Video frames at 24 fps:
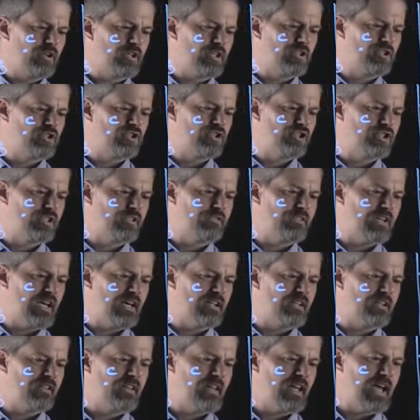it could shift
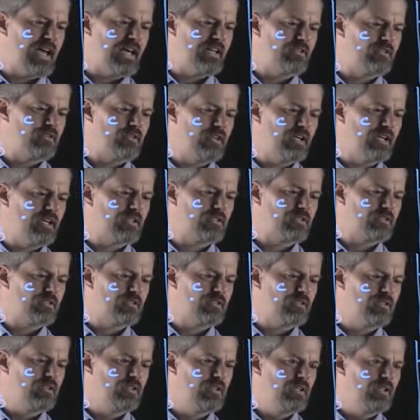out in that
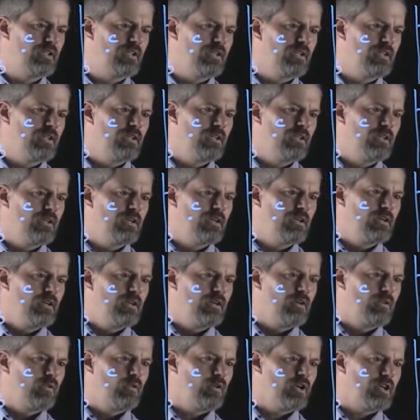direction.
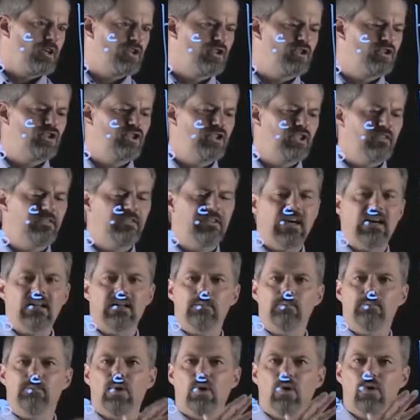Or it could shift out
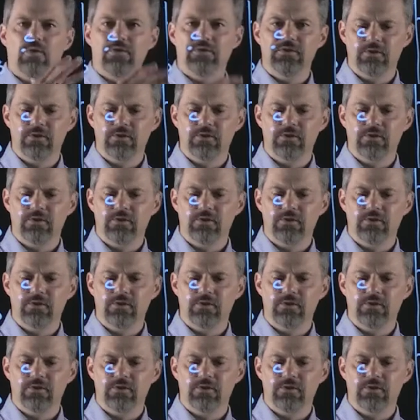in both